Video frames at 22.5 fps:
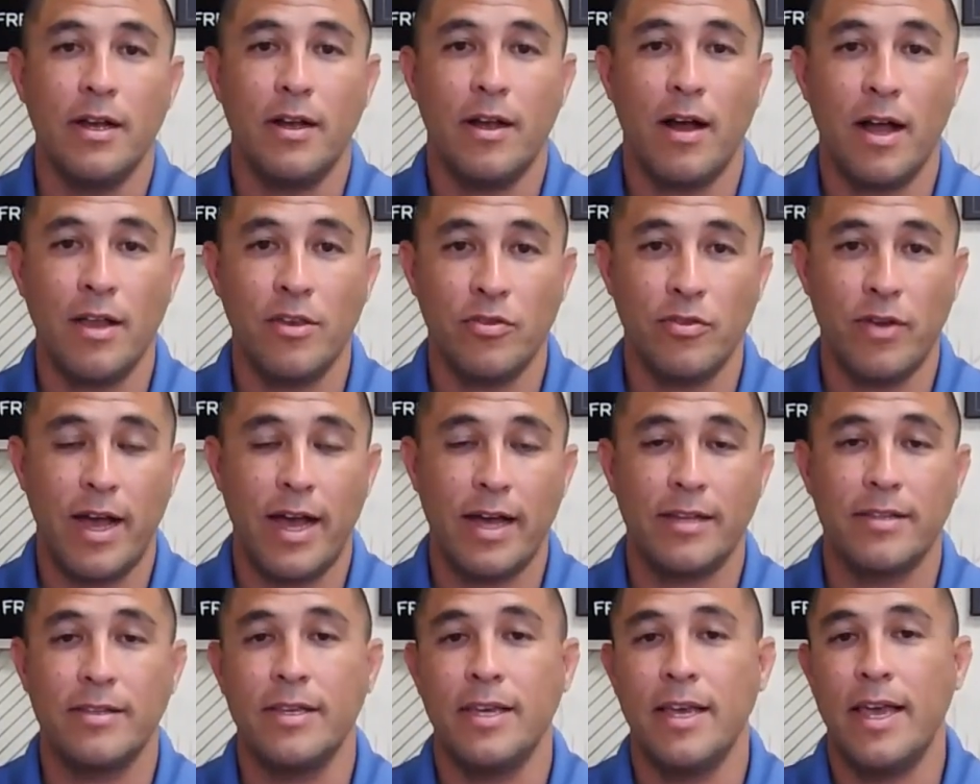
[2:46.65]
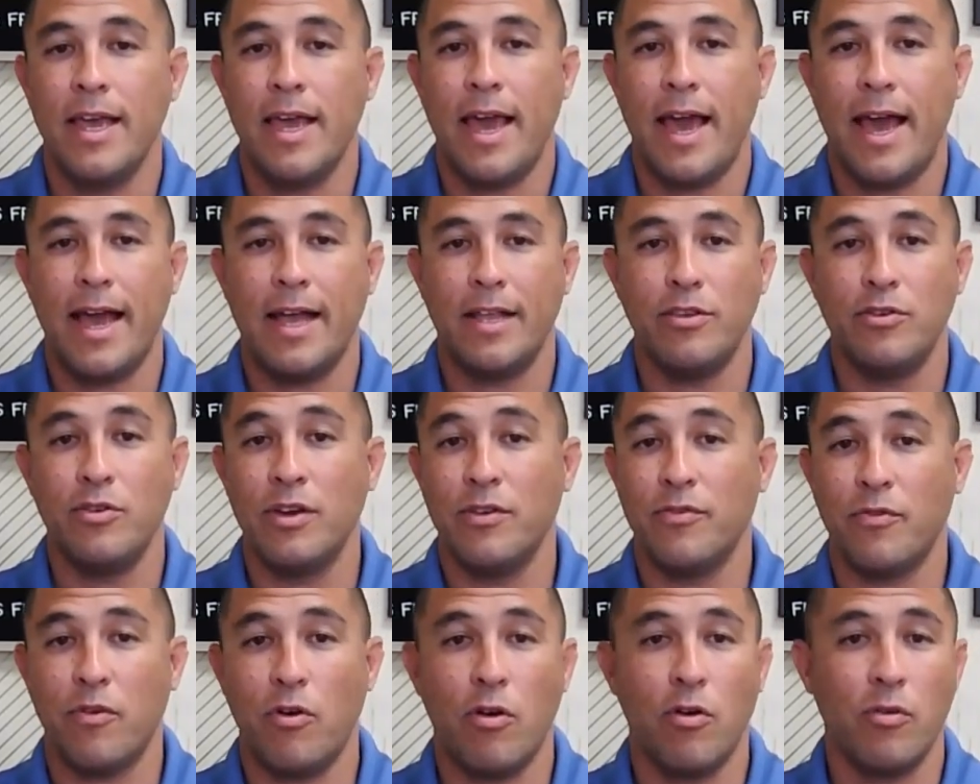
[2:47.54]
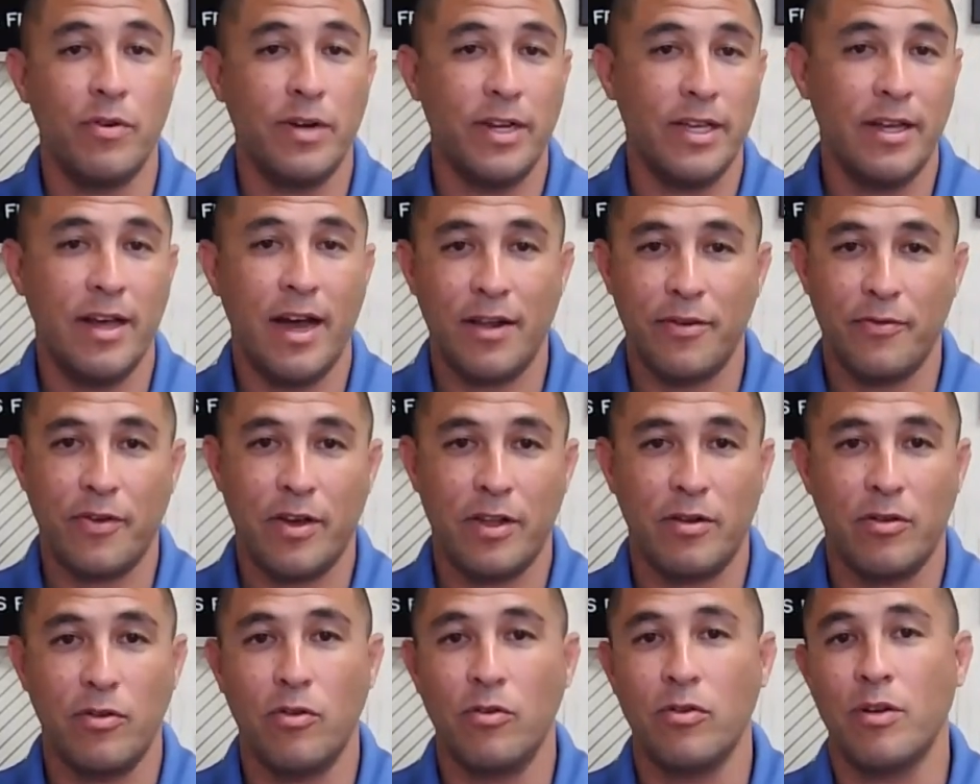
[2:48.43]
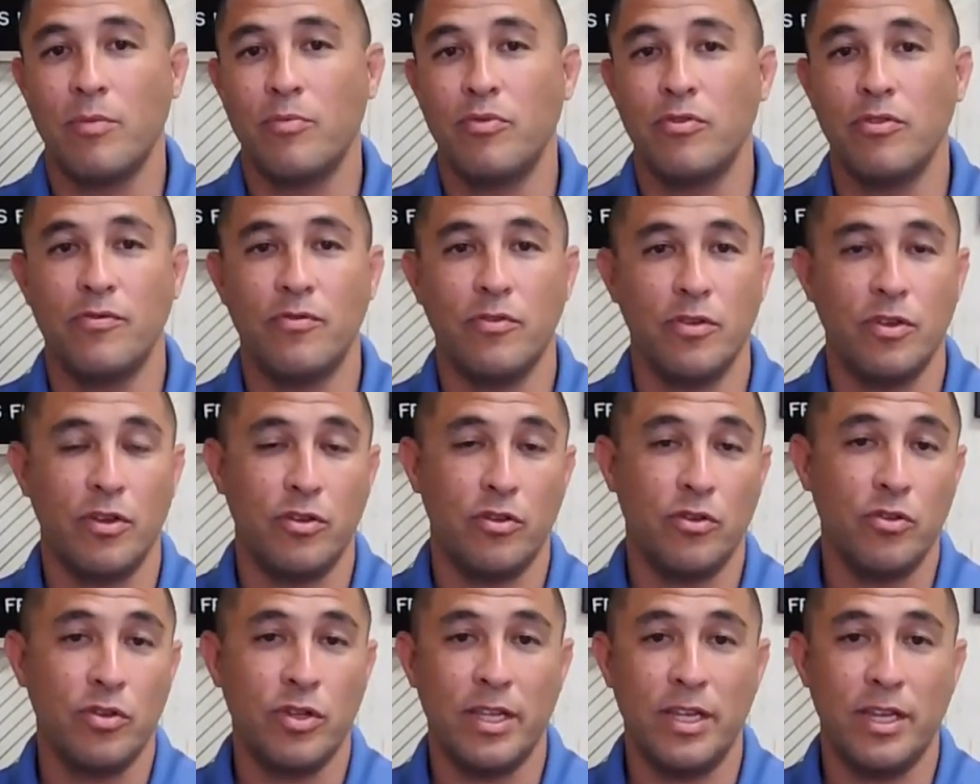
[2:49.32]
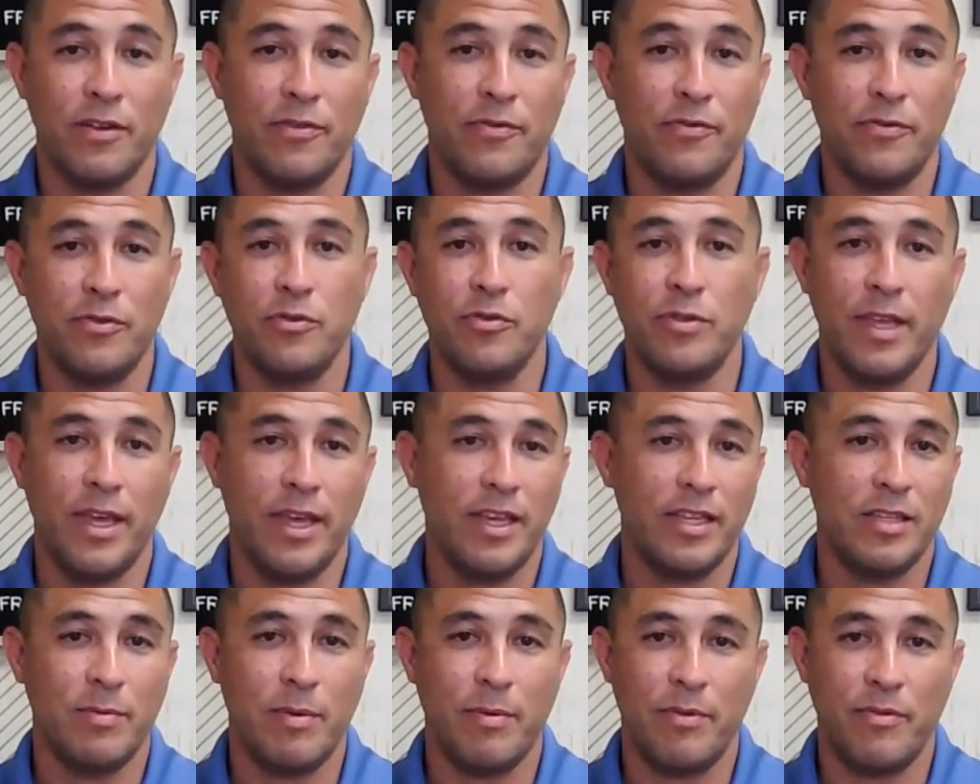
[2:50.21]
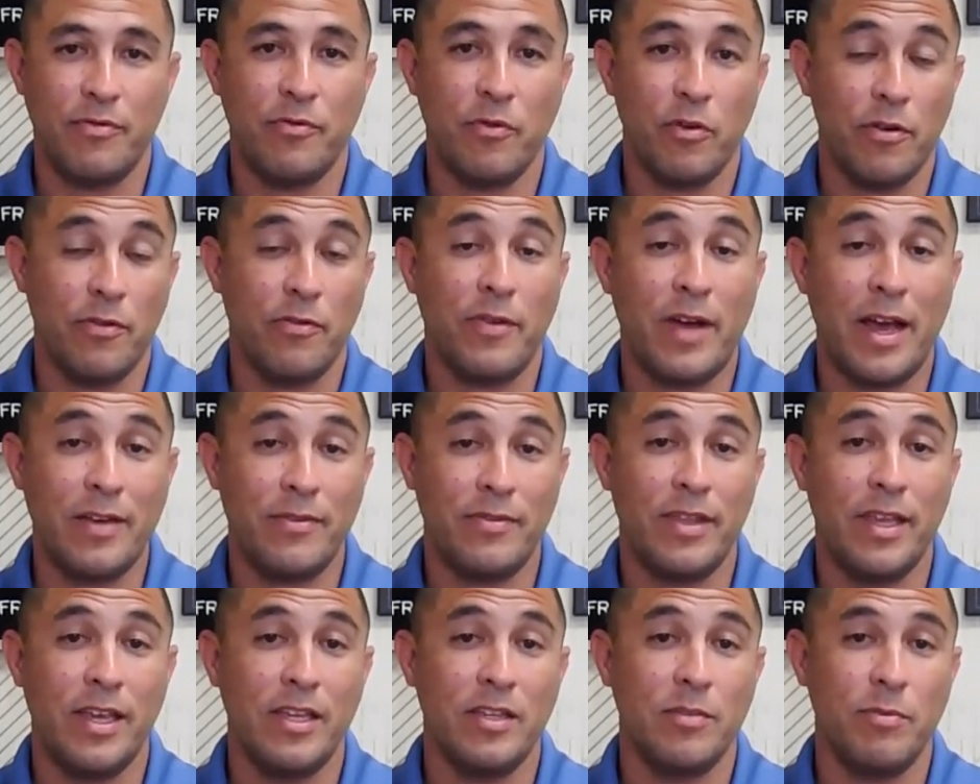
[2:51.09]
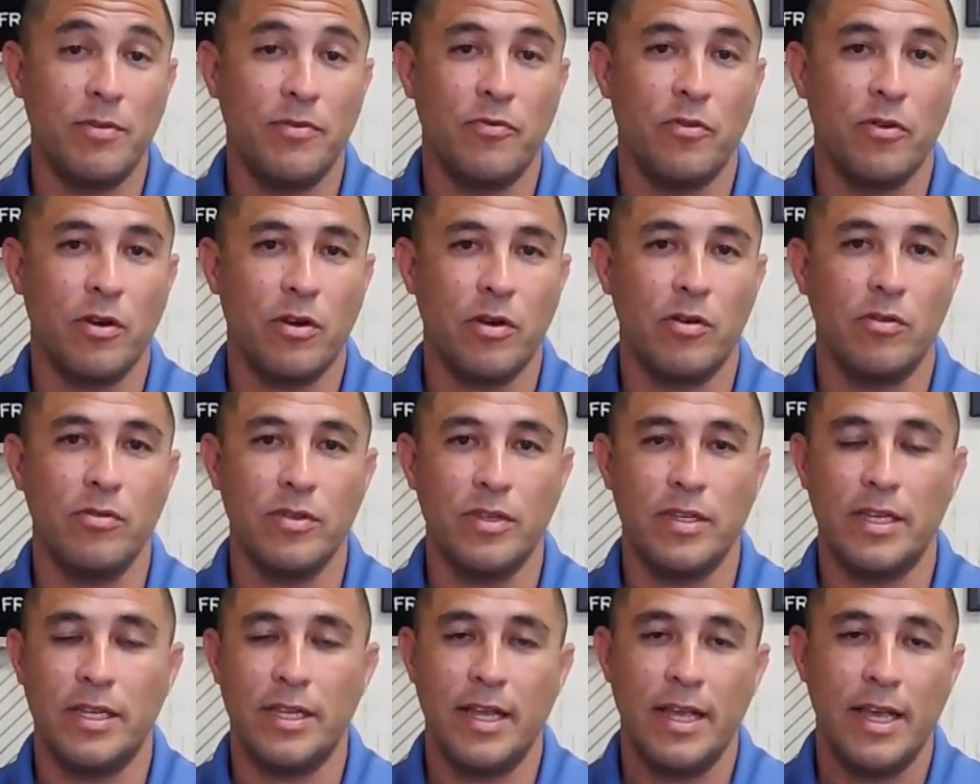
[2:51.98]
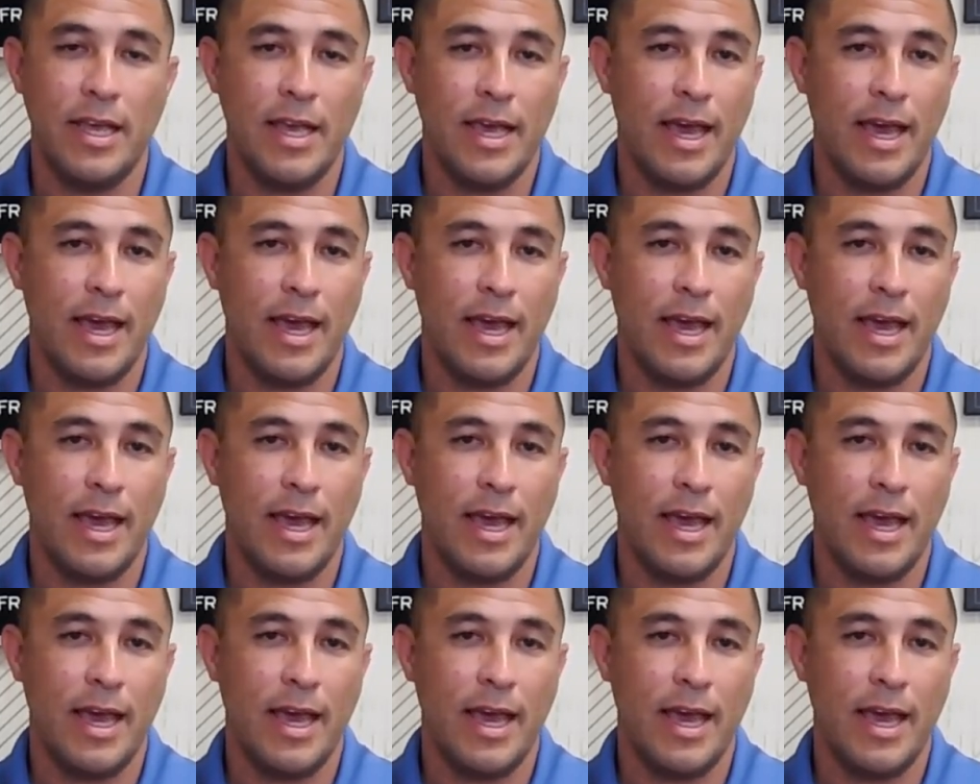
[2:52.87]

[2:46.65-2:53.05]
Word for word: contract and you have already got final loan approval, you're usually a few days, maybe four or five days before closing.